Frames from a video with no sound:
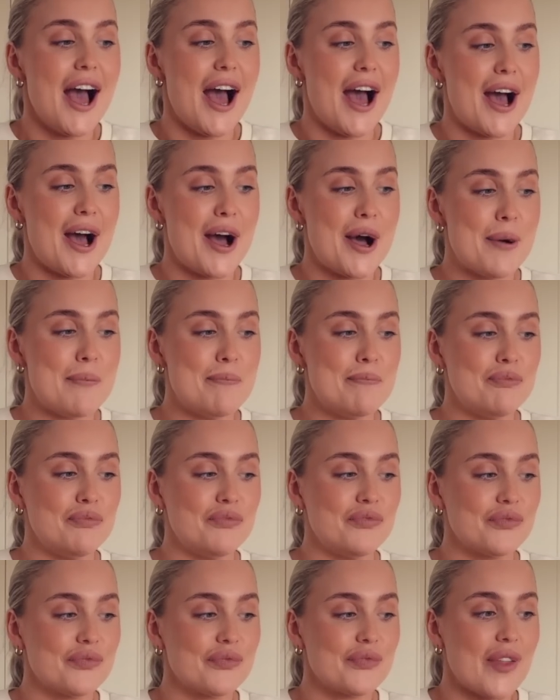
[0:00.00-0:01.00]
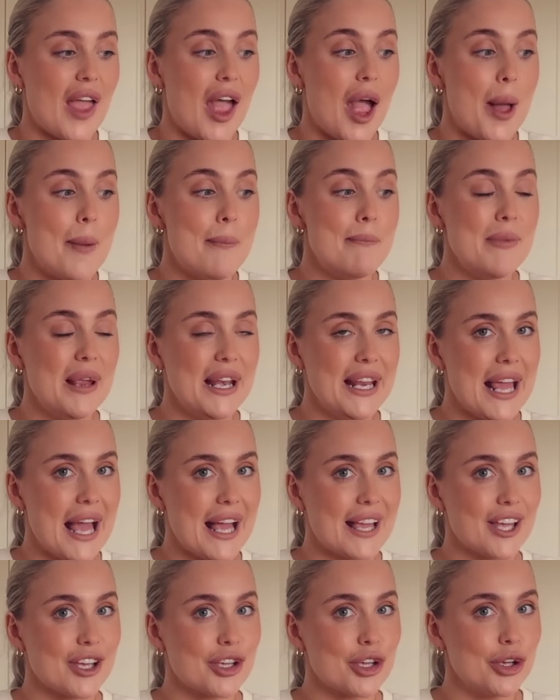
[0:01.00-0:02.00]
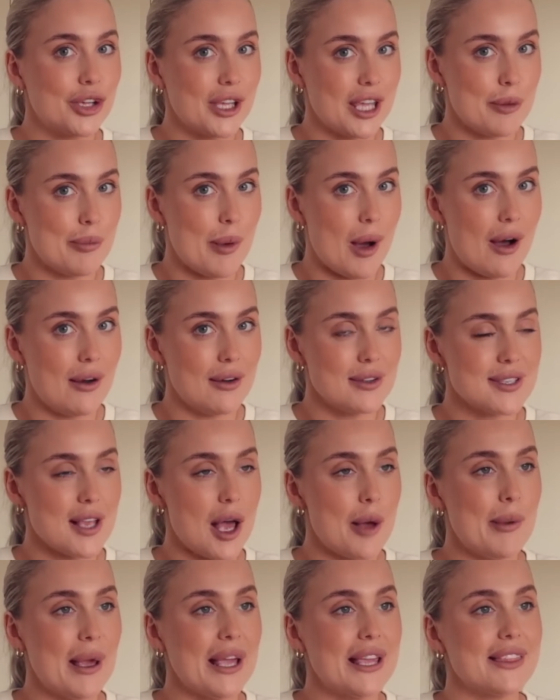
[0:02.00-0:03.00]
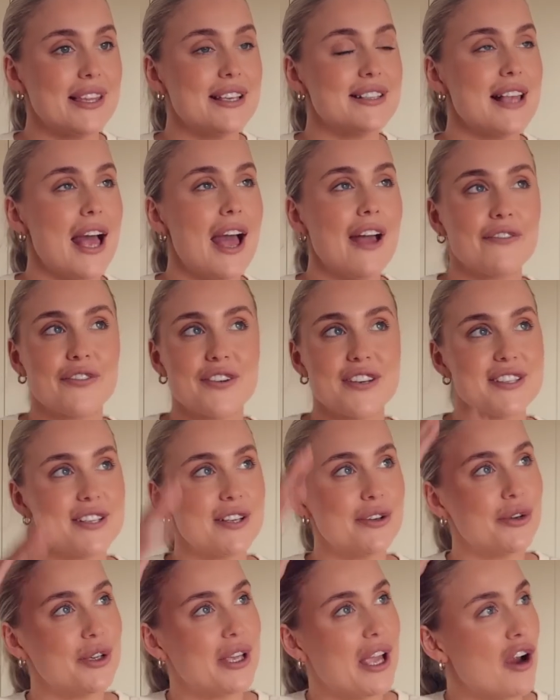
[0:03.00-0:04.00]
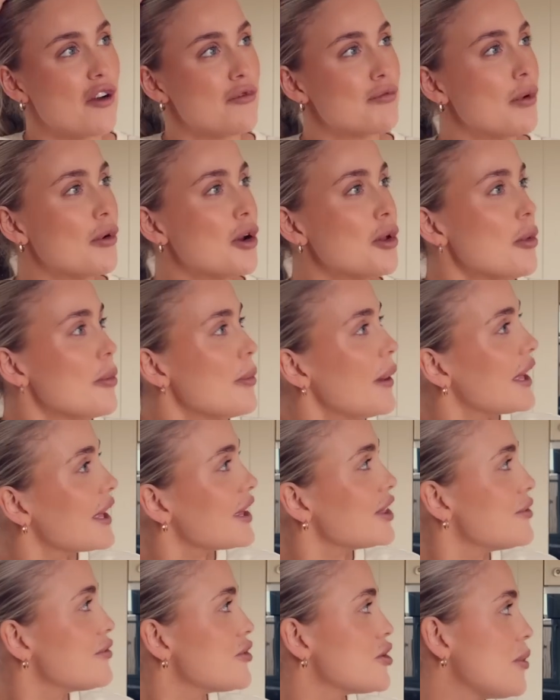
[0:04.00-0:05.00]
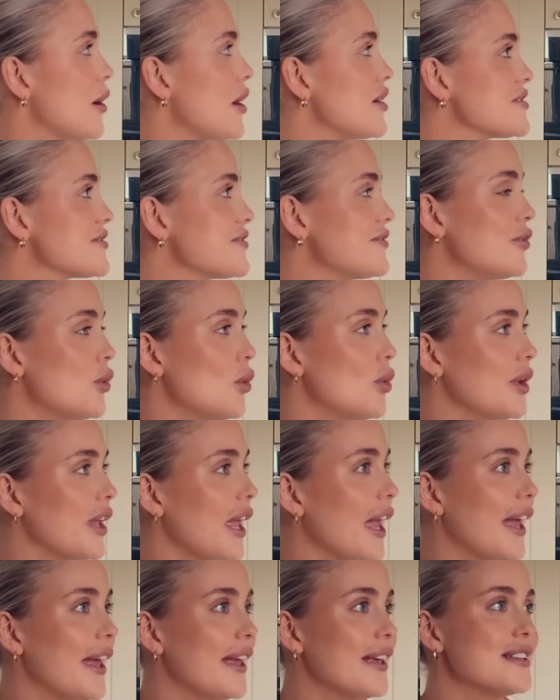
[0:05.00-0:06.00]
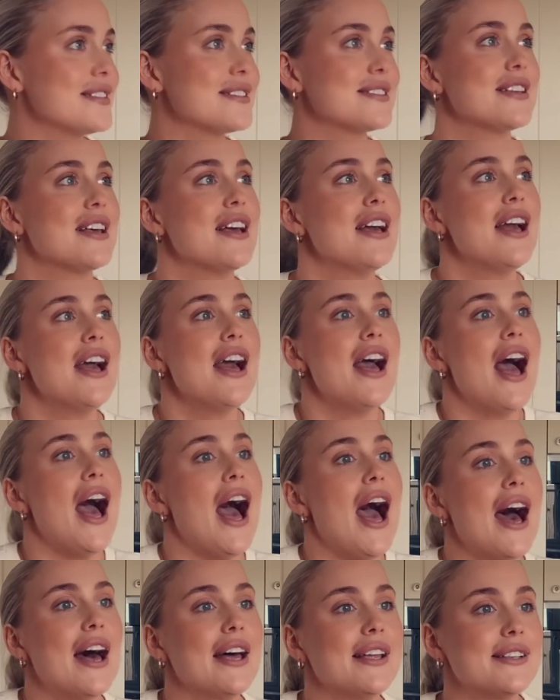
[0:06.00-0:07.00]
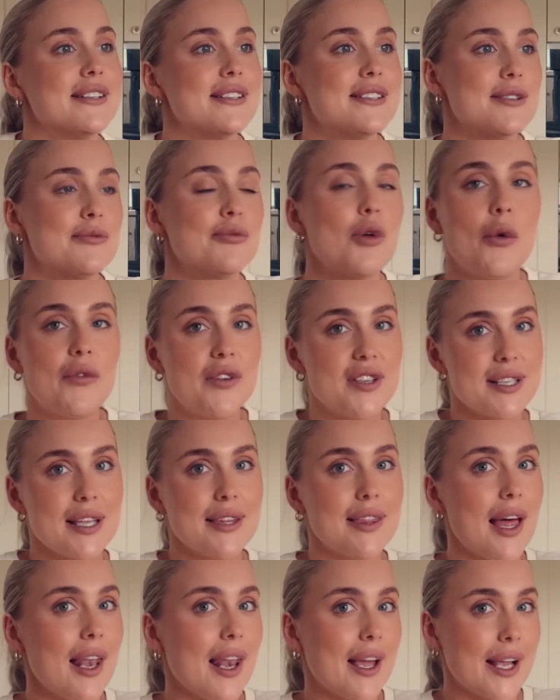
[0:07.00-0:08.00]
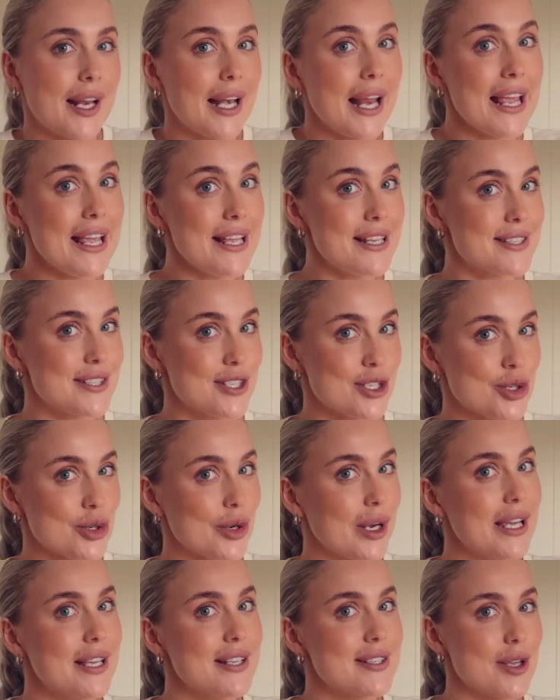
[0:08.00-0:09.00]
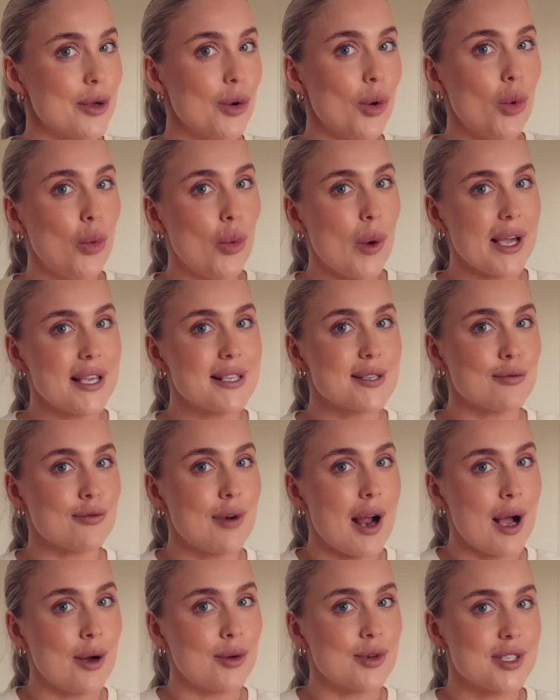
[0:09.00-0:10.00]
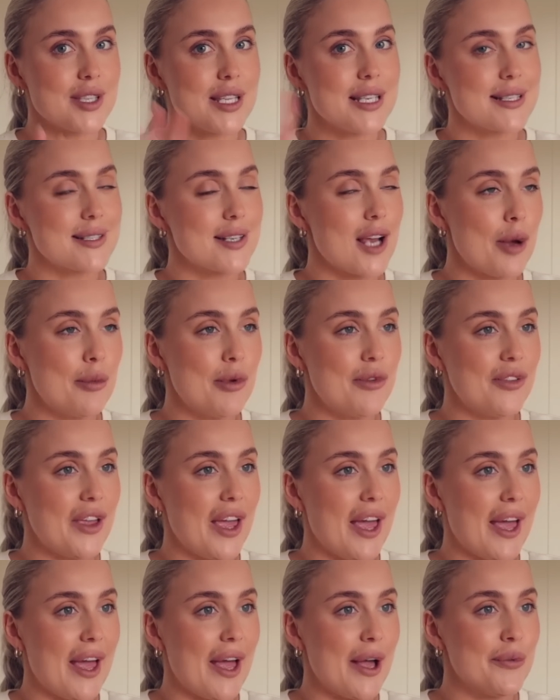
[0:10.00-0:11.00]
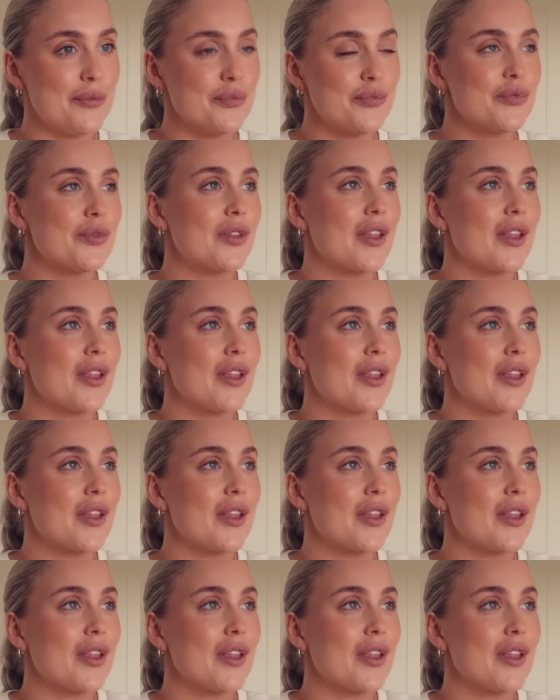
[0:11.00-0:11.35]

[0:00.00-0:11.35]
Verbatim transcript: um, mini egg cookie bars. I make these every single year. I've probably been making them for the past four years. And obviously they're like an Easter treat, so always around this time of year